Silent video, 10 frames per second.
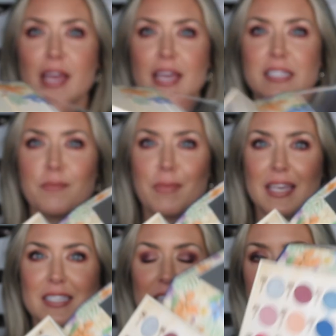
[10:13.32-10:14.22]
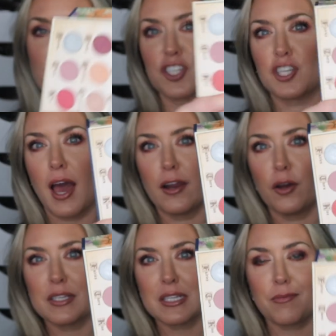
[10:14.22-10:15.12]
is amazing, the
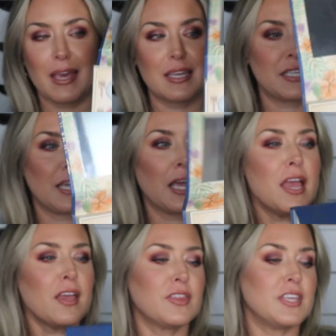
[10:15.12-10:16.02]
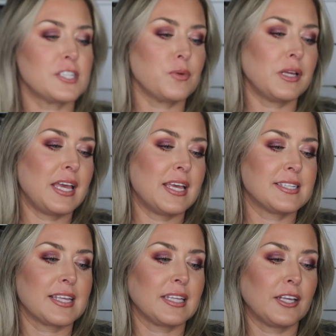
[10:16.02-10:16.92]
shadow is amazing. This one
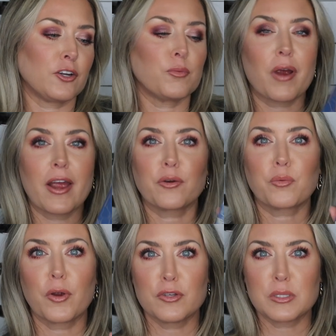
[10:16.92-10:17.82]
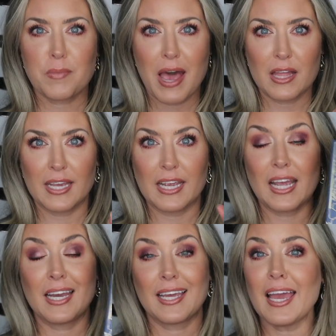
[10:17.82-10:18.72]
is the Little Briar Rose palette,
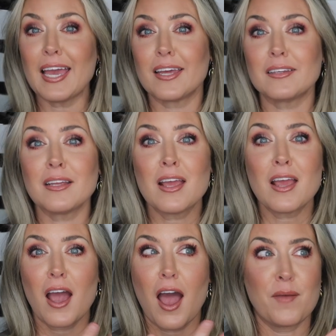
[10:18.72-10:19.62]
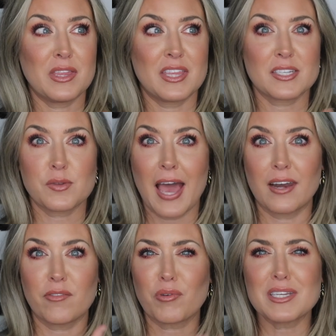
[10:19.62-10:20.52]
and again, I mean, this
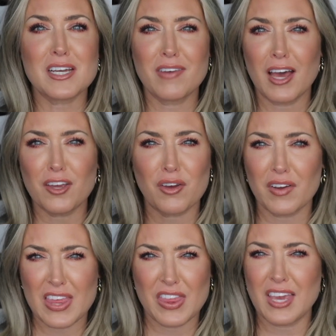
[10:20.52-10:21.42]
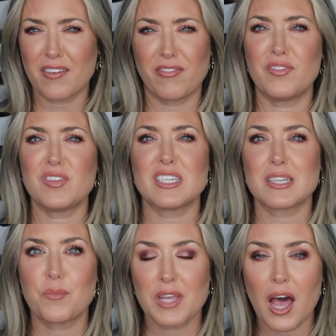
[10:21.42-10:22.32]
had a retail value, I think, of fifty
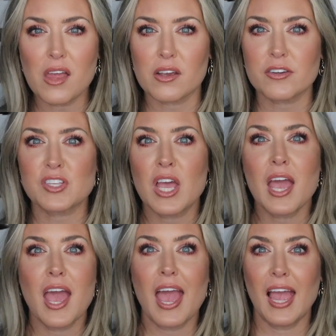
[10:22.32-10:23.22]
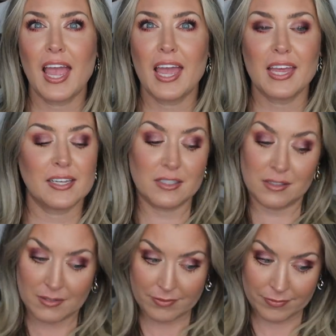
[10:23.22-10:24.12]
some dollars,
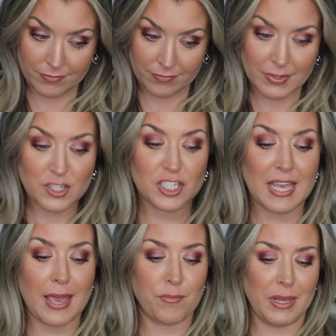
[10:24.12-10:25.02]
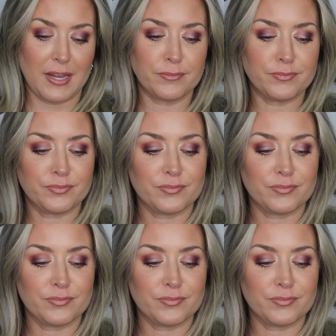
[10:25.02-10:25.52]
and just can't beat it.